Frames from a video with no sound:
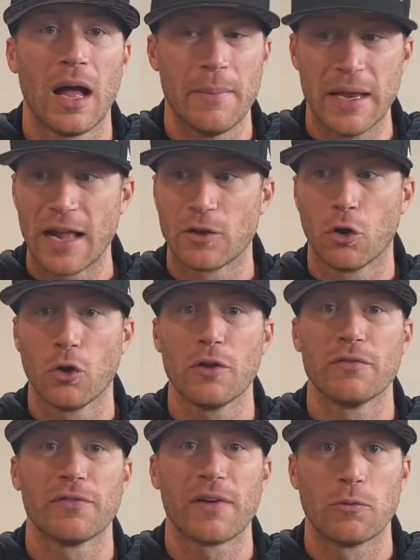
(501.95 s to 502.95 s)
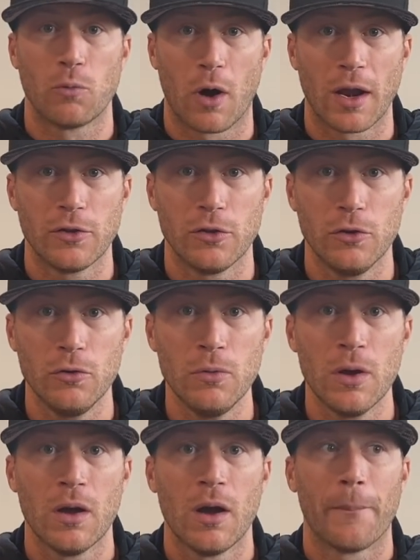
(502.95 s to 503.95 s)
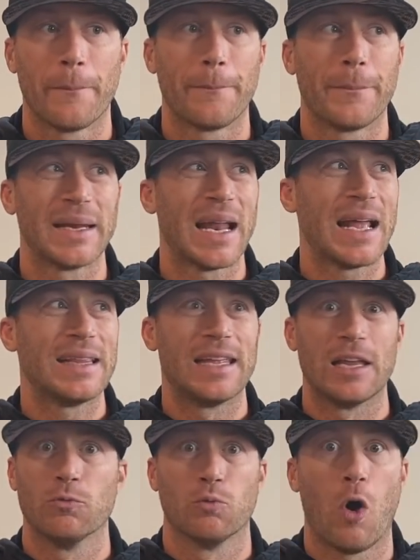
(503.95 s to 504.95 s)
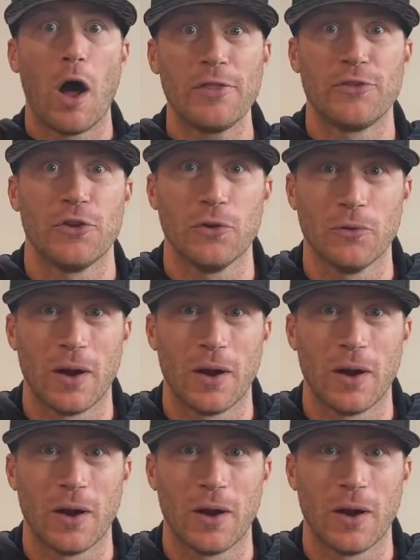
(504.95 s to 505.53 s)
I mean, I could have if I wanted to, but I didn't want to.